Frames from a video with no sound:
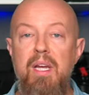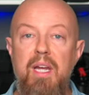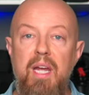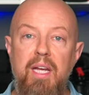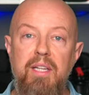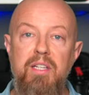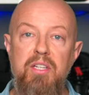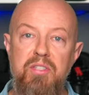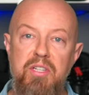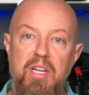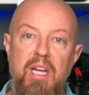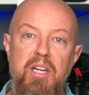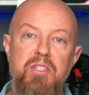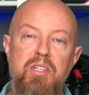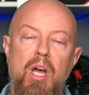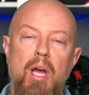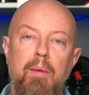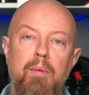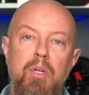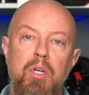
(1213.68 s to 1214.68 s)
In this
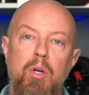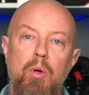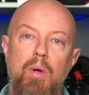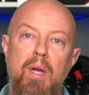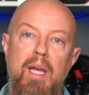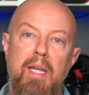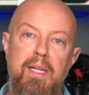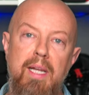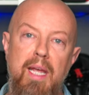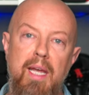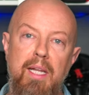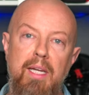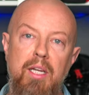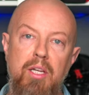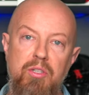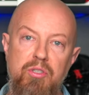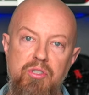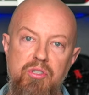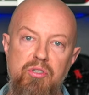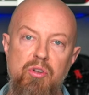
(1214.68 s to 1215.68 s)
case, I'm going to go ahead and
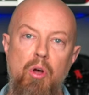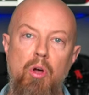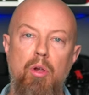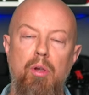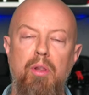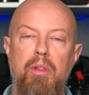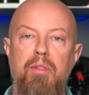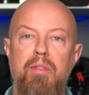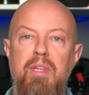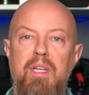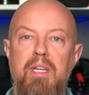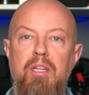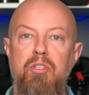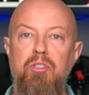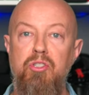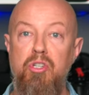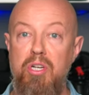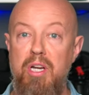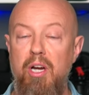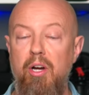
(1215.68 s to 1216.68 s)
install the
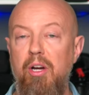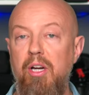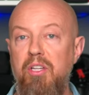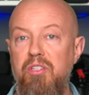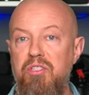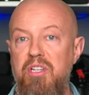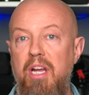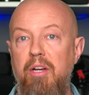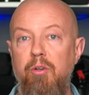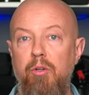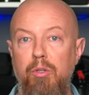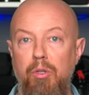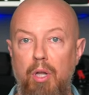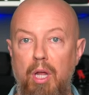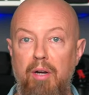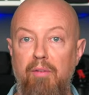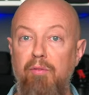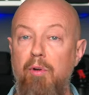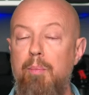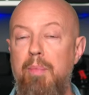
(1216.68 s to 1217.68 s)
generic standard
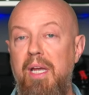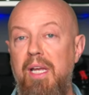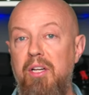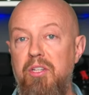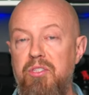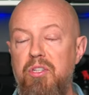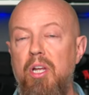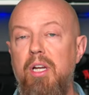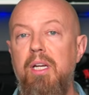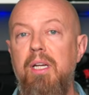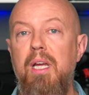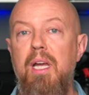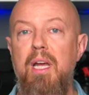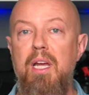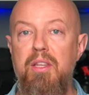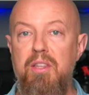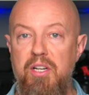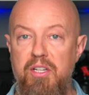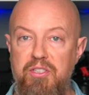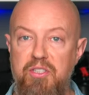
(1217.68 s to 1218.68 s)
LUT from Panasonic
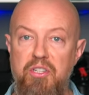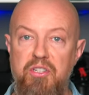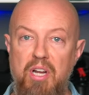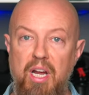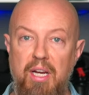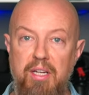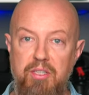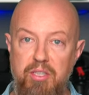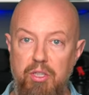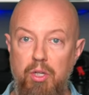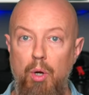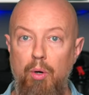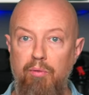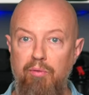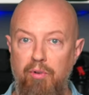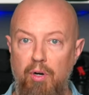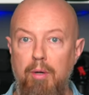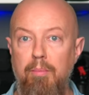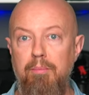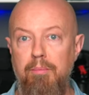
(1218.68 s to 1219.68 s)
that is designed to go
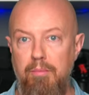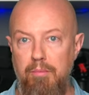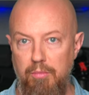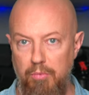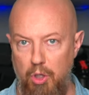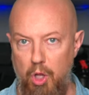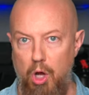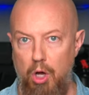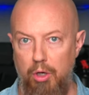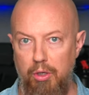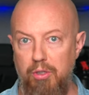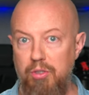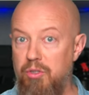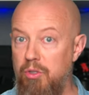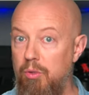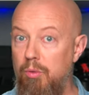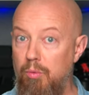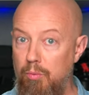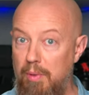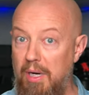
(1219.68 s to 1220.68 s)
from log
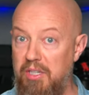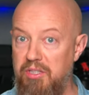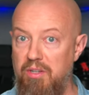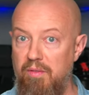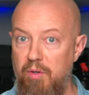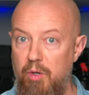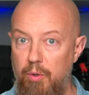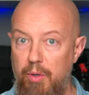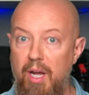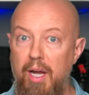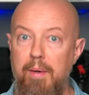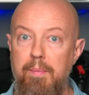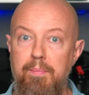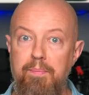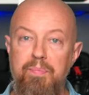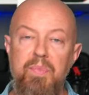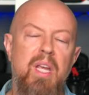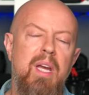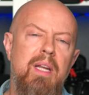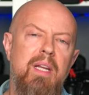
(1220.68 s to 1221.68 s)
to Rec.709.
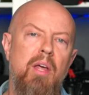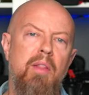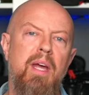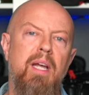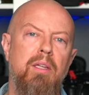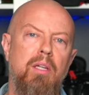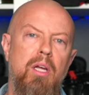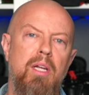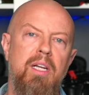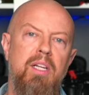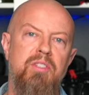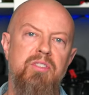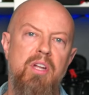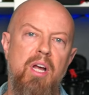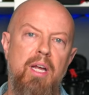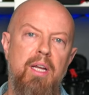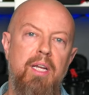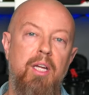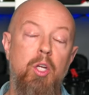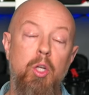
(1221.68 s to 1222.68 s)
Now that LUT is
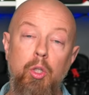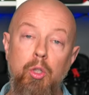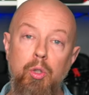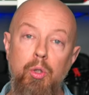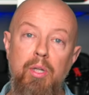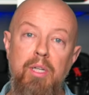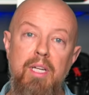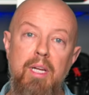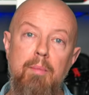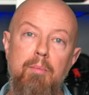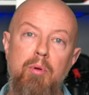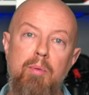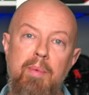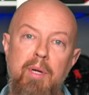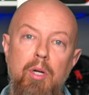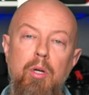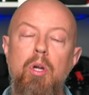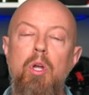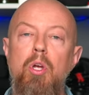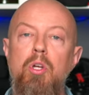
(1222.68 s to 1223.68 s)
not included in
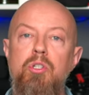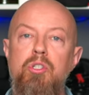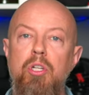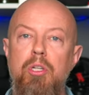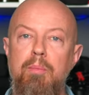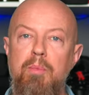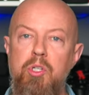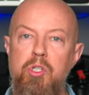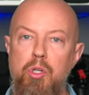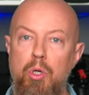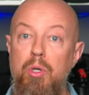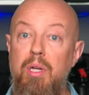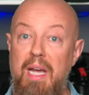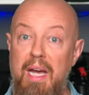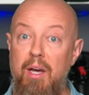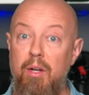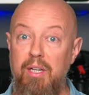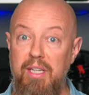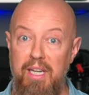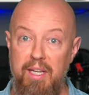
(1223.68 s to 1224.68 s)
Premiere, so let me show you
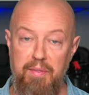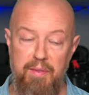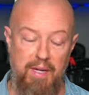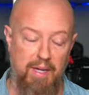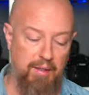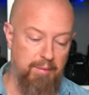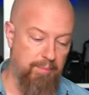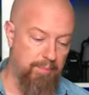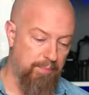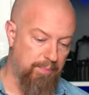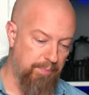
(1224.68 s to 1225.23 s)
how to get that.